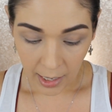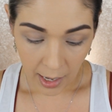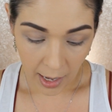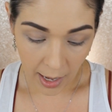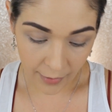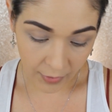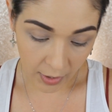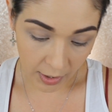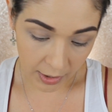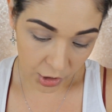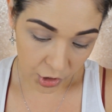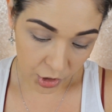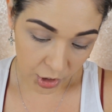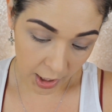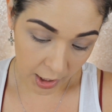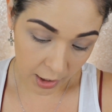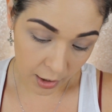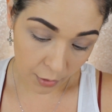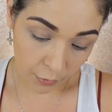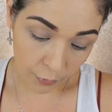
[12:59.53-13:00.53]
I've got the
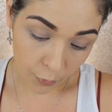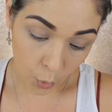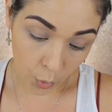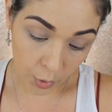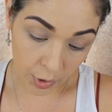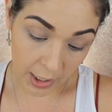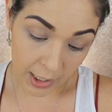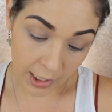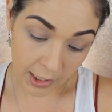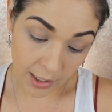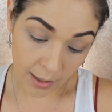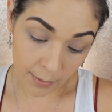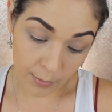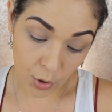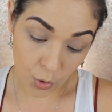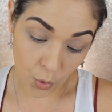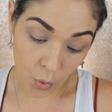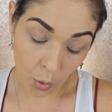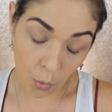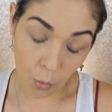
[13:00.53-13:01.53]
shade
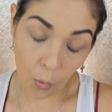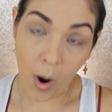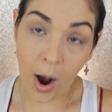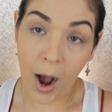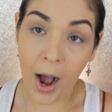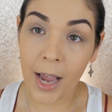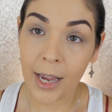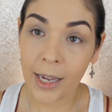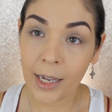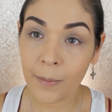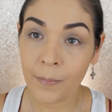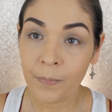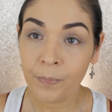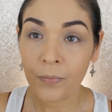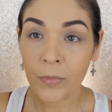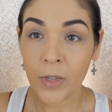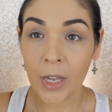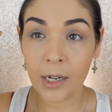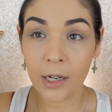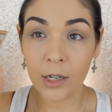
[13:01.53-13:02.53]
40WY,
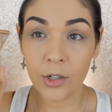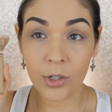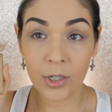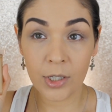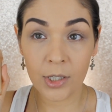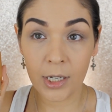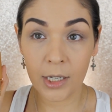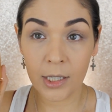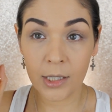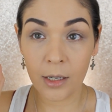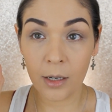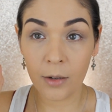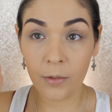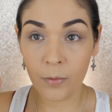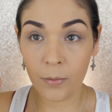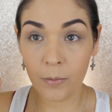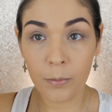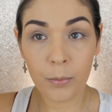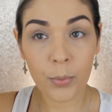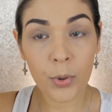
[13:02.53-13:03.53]
and as you can see, it's a
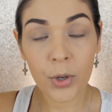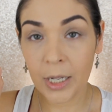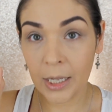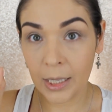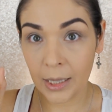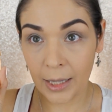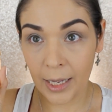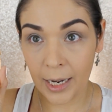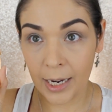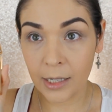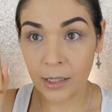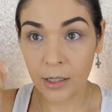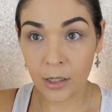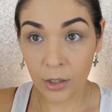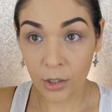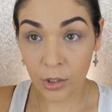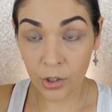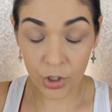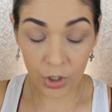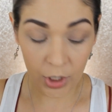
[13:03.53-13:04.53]
pretty light
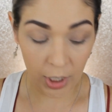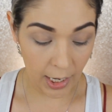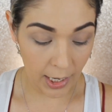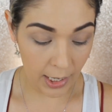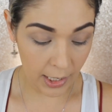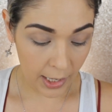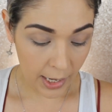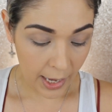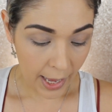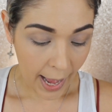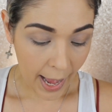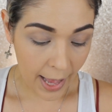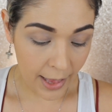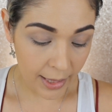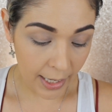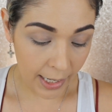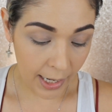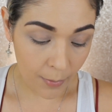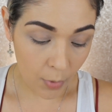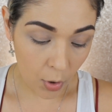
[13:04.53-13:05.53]
shade.
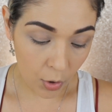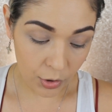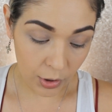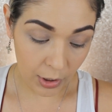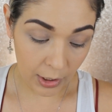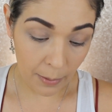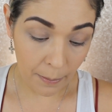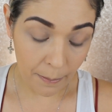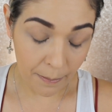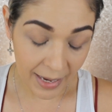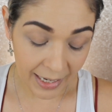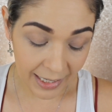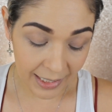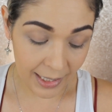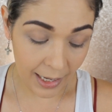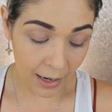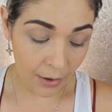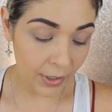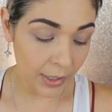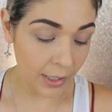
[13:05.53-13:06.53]
And then I'm also going to mix
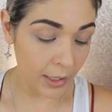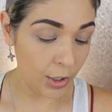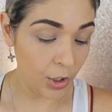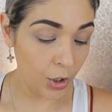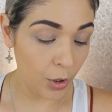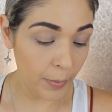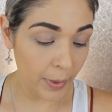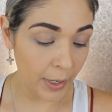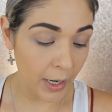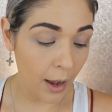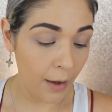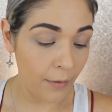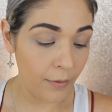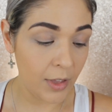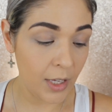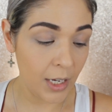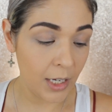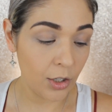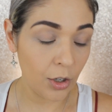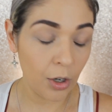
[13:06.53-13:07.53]
that with a little bit
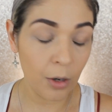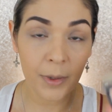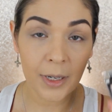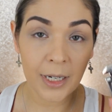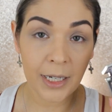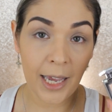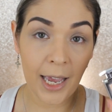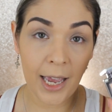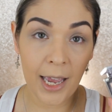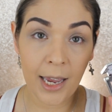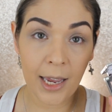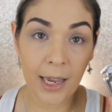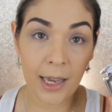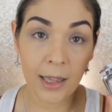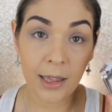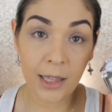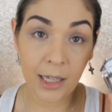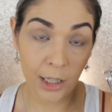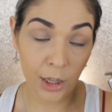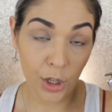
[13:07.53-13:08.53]
of this Urban
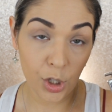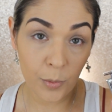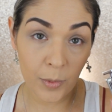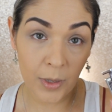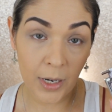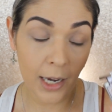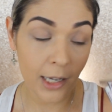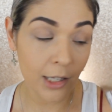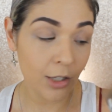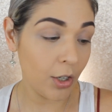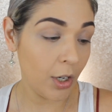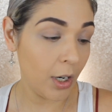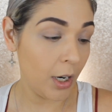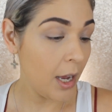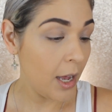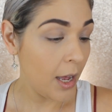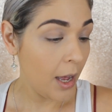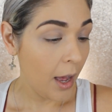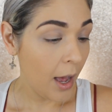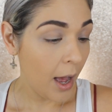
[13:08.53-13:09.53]
Decay The
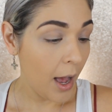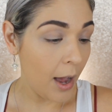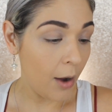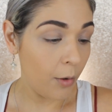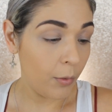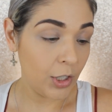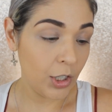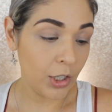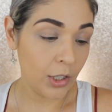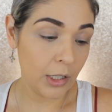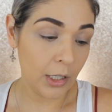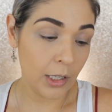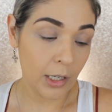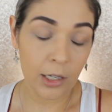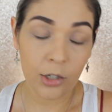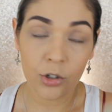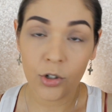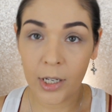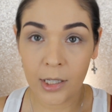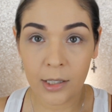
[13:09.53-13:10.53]
Illuminizer, uh, which is
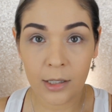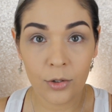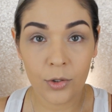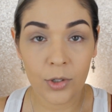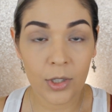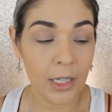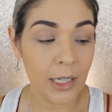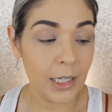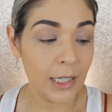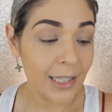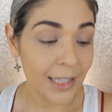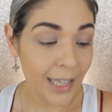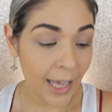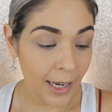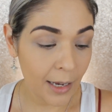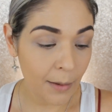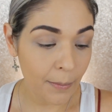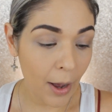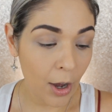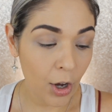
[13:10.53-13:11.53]
a translucent
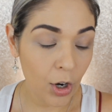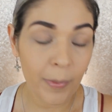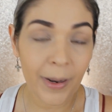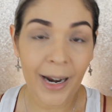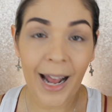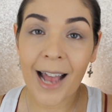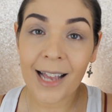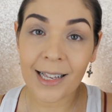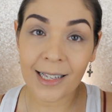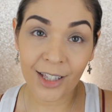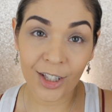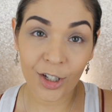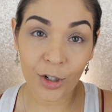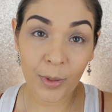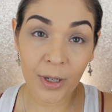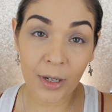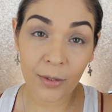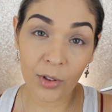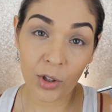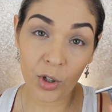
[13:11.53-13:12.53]
setting powder, but has a
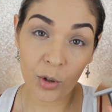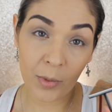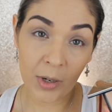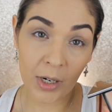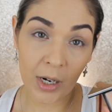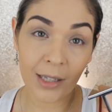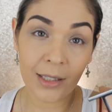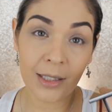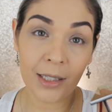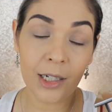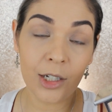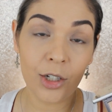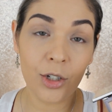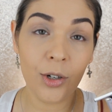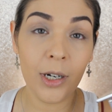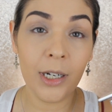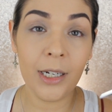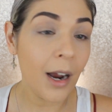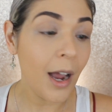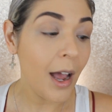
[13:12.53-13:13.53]
little bit of luminosity
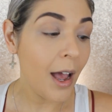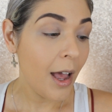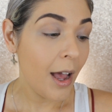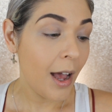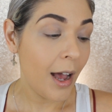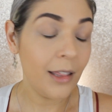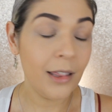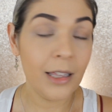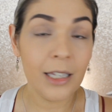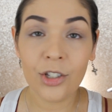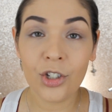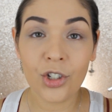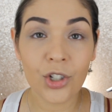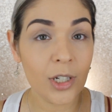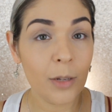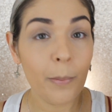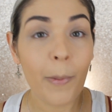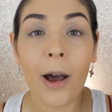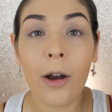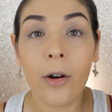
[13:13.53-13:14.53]
to it. Uh, this is
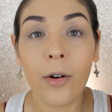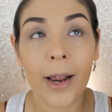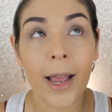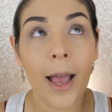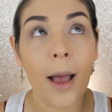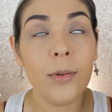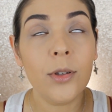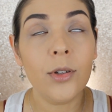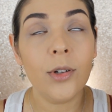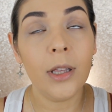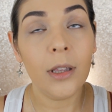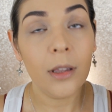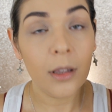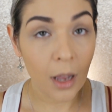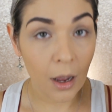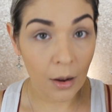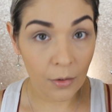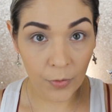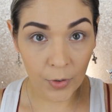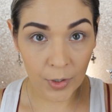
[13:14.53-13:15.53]
just a powder I absolutely
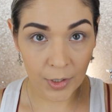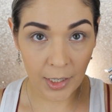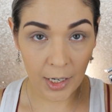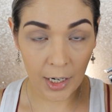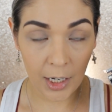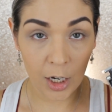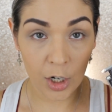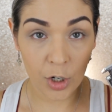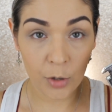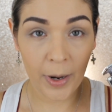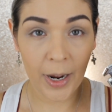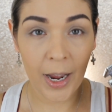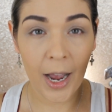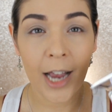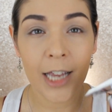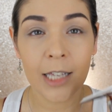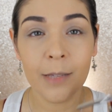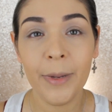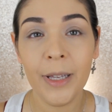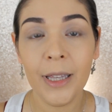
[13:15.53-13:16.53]
love for setting under my
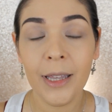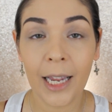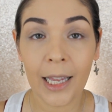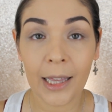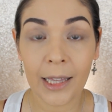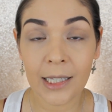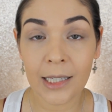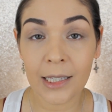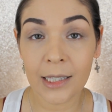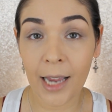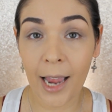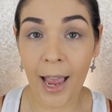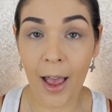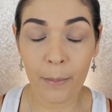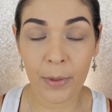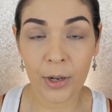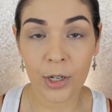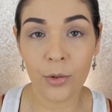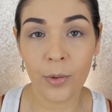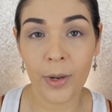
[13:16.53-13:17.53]
eyes. But lately, since I
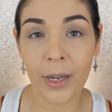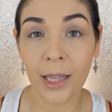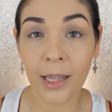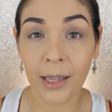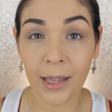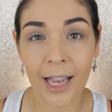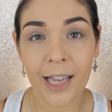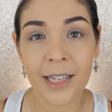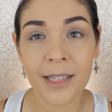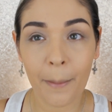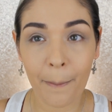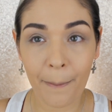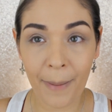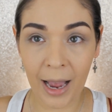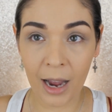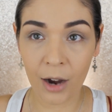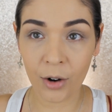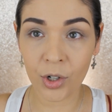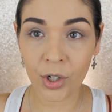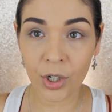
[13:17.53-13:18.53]
have been doing less
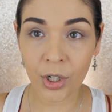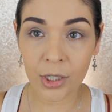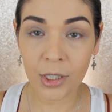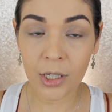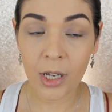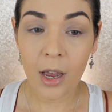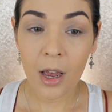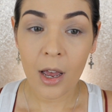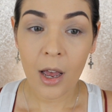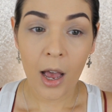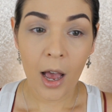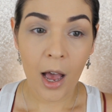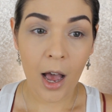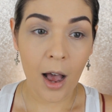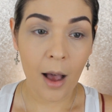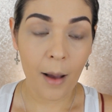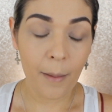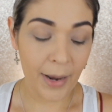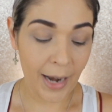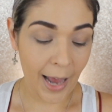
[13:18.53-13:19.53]
powders
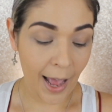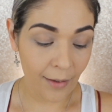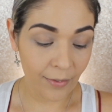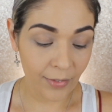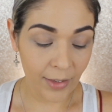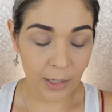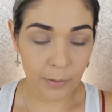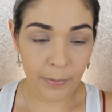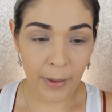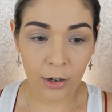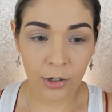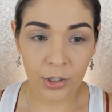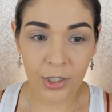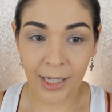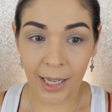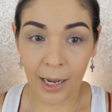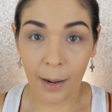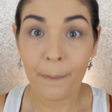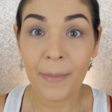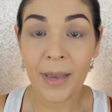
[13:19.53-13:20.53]
um, and have less powders
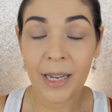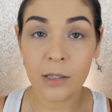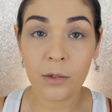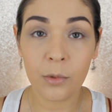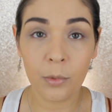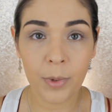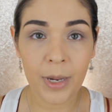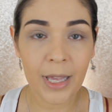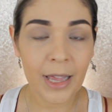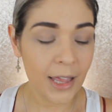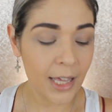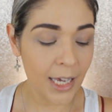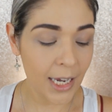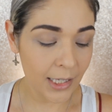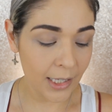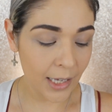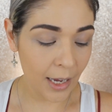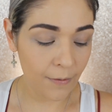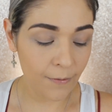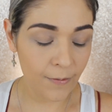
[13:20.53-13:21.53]
to kind of mix with
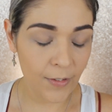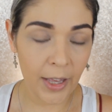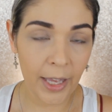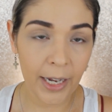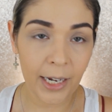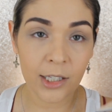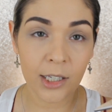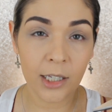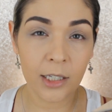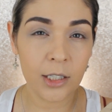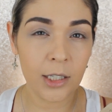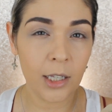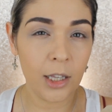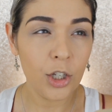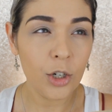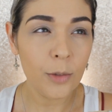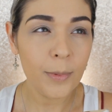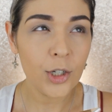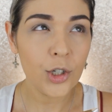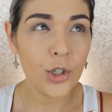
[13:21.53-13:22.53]
this, I feel like it's just a
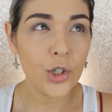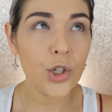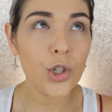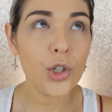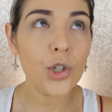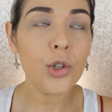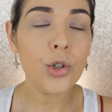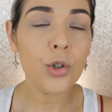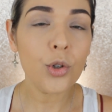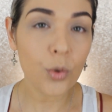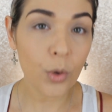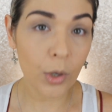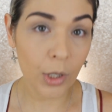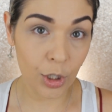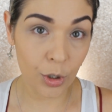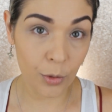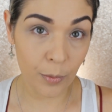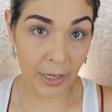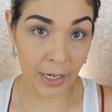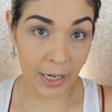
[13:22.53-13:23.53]
little bit too
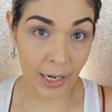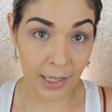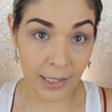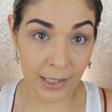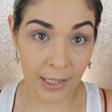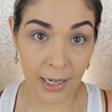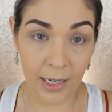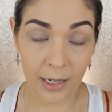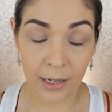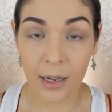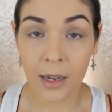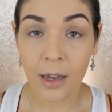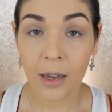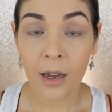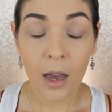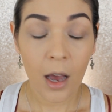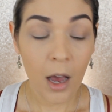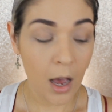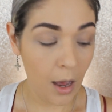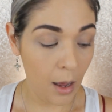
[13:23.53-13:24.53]
luminizing
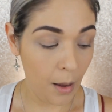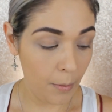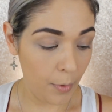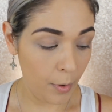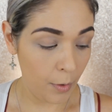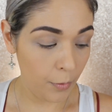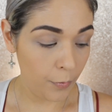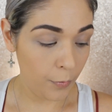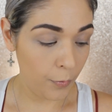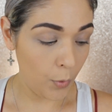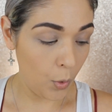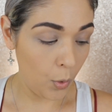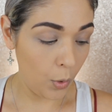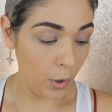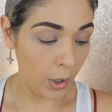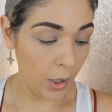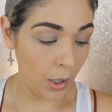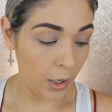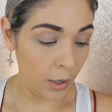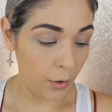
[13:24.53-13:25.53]
um,
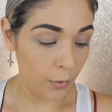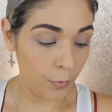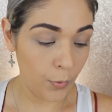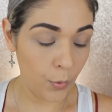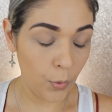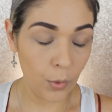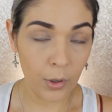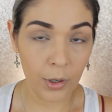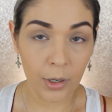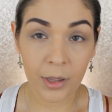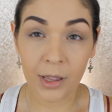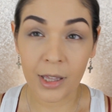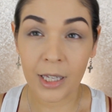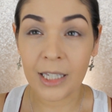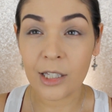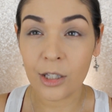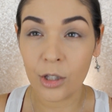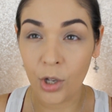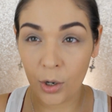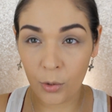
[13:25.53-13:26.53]
for, for
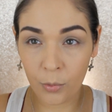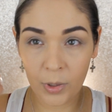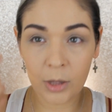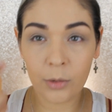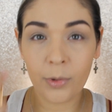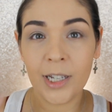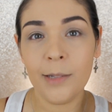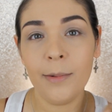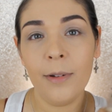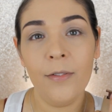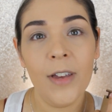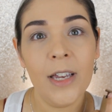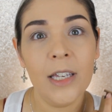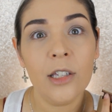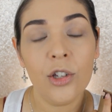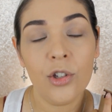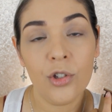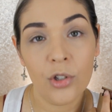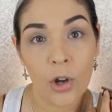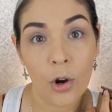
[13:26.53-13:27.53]
this look with the rest of my
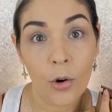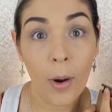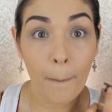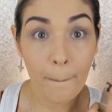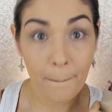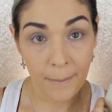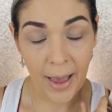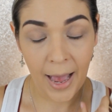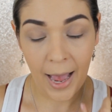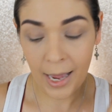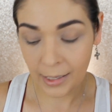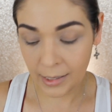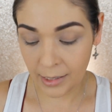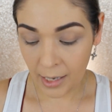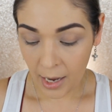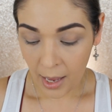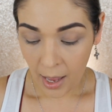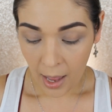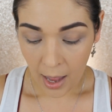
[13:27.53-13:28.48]
face so matte.